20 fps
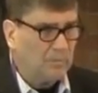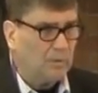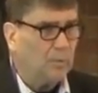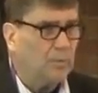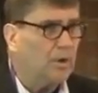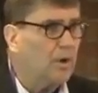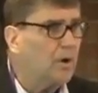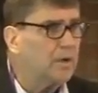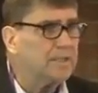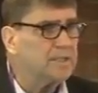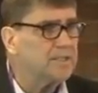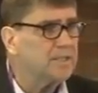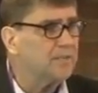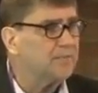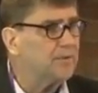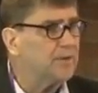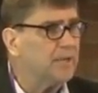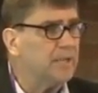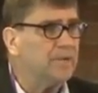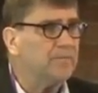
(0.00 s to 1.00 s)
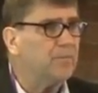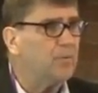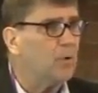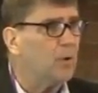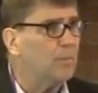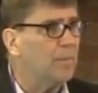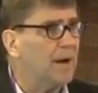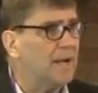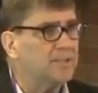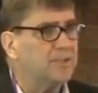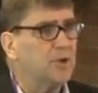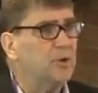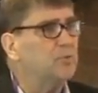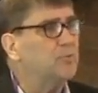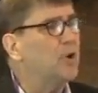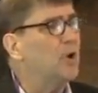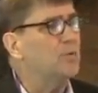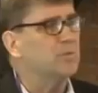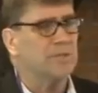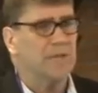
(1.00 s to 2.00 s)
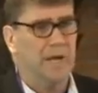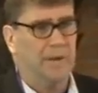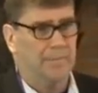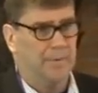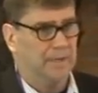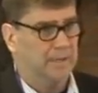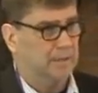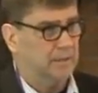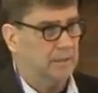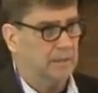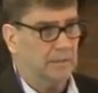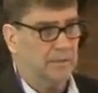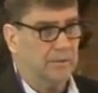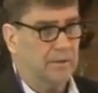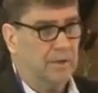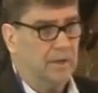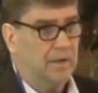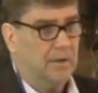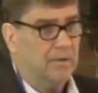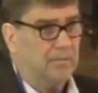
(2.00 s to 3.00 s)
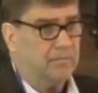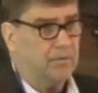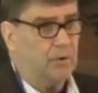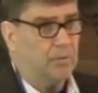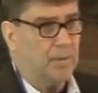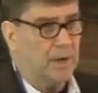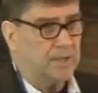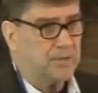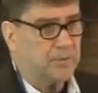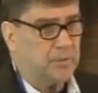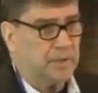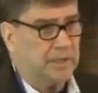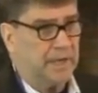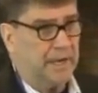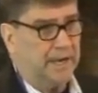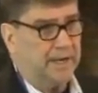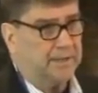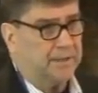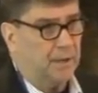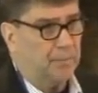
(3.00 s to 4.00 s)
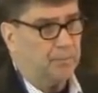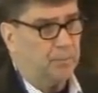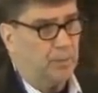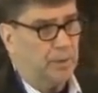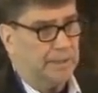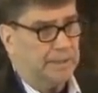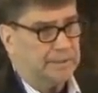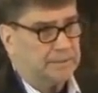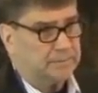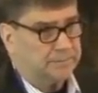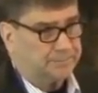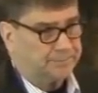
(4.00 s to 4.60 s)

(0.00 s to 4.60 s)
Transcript: with all these different e formats, who knows how many you know formats we're going to end up with.